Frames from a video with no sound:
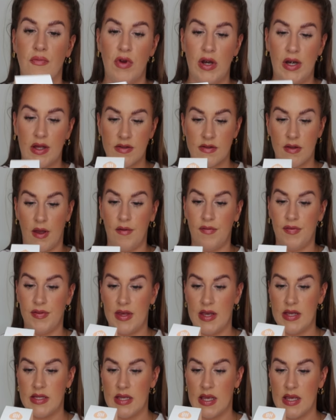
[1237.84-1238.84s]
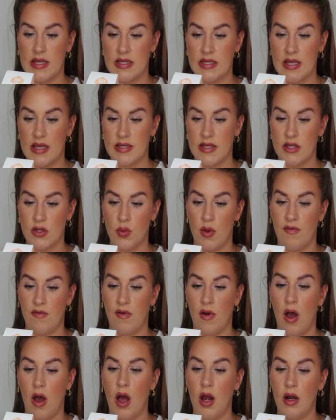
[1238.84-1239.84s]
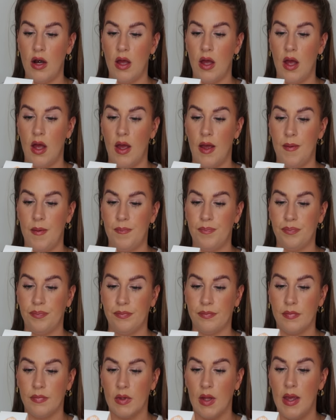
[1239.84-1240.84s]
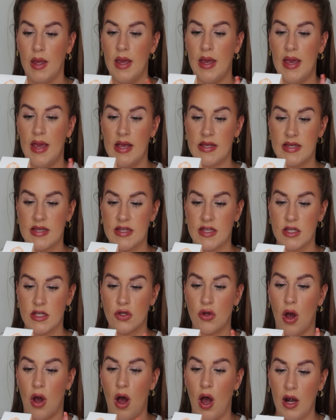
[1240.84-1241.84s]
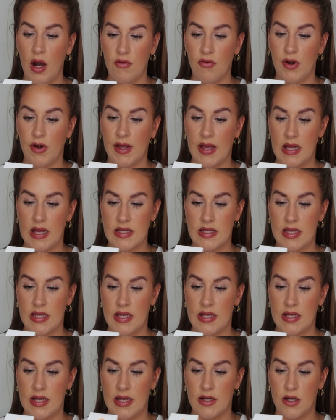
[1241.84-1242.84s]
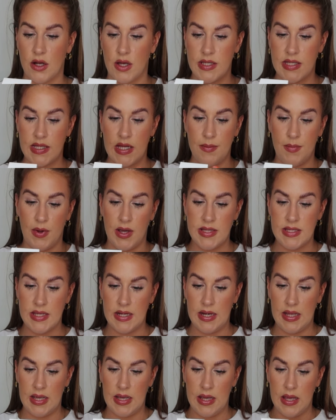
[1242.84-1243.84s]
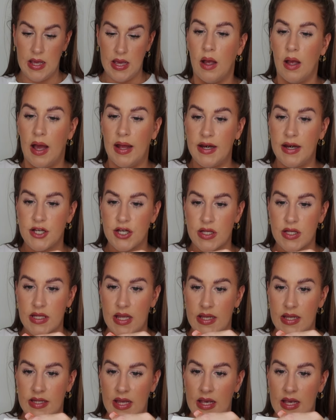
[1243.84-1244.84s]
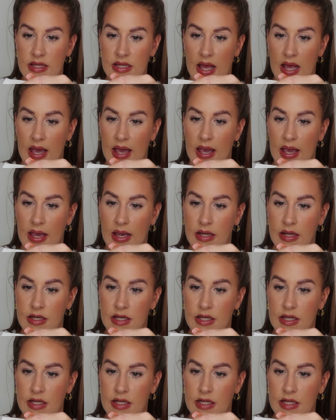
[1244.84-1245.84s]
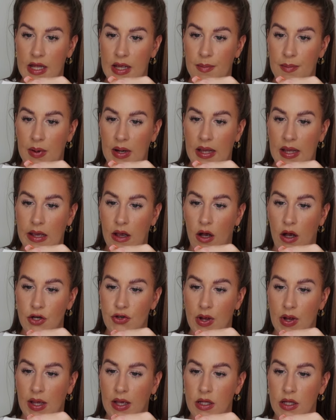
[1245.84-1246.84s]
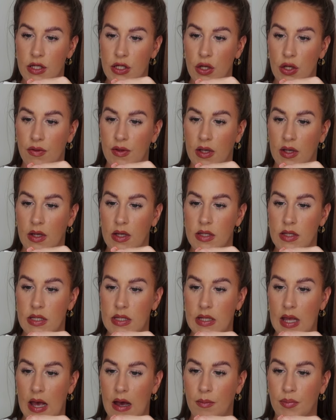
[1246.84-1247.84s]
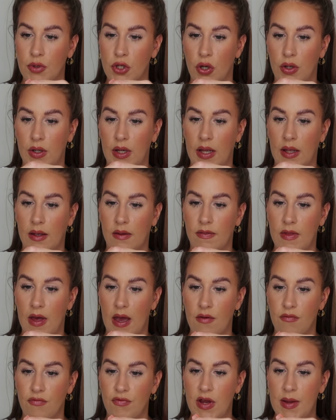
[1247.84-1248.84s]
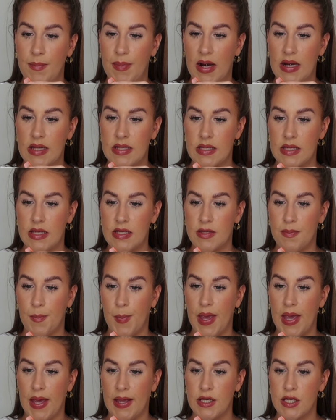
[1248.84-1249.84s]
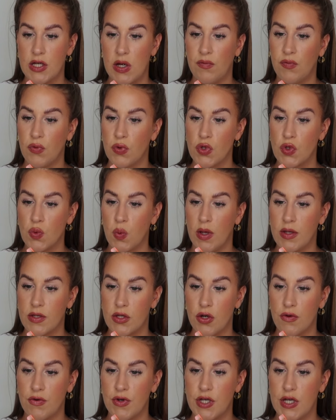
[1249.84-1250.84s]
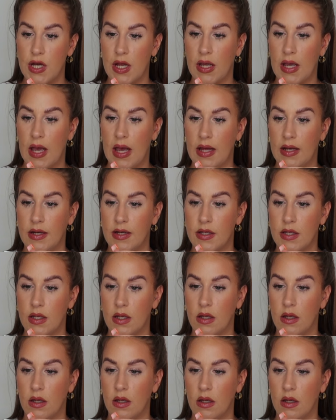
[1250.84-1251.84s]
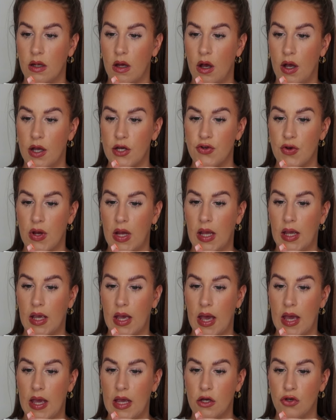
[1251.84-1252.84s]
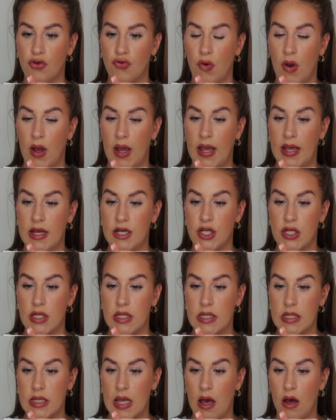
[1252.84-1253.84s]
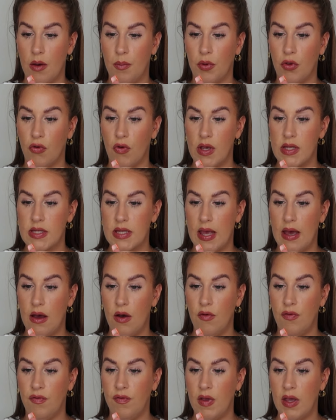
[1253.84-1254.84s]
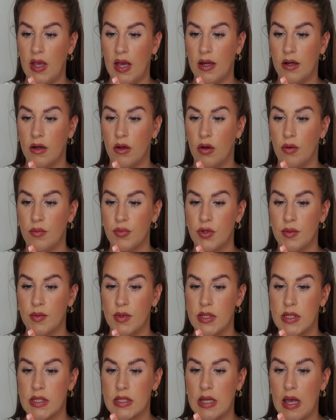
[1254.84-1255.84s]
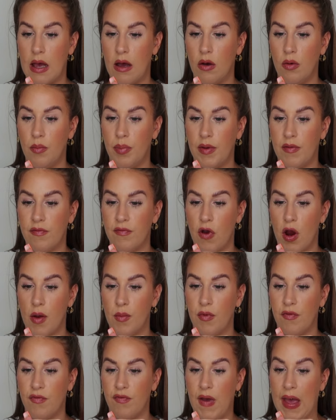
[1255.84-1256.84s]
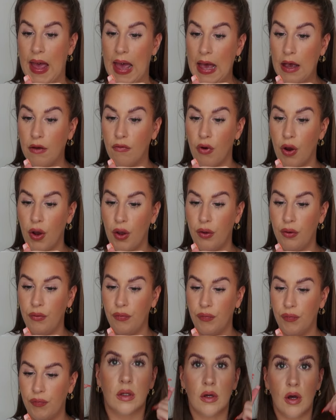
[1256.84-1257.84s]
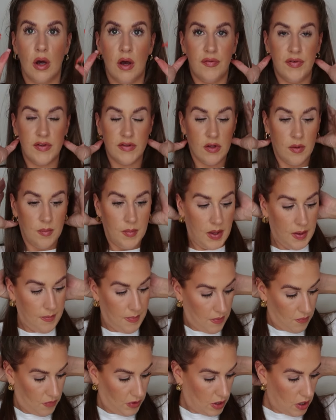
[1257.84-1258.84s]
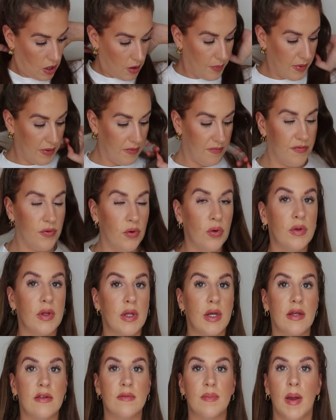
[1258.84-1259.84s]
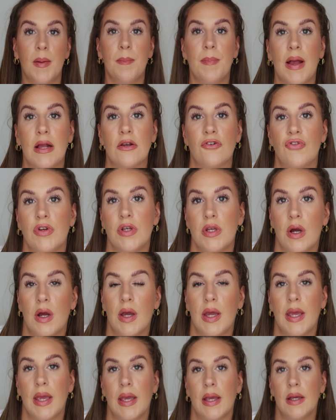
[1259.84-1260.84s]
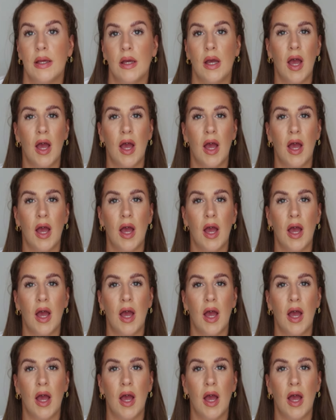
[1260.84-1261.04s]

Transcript: I'm really excited for this. It says it's with it's got hyaluronic acid and niacinamides in it, and it just says it's a deeply hydrating and soothing scalp tonic that rebalances pH levels whilst nourishing and hydrating a dry, itchy scalp, creates a healthy and optimum scalp environment for hair growth. God, if it's not my memory card being full, then it's my battery dying.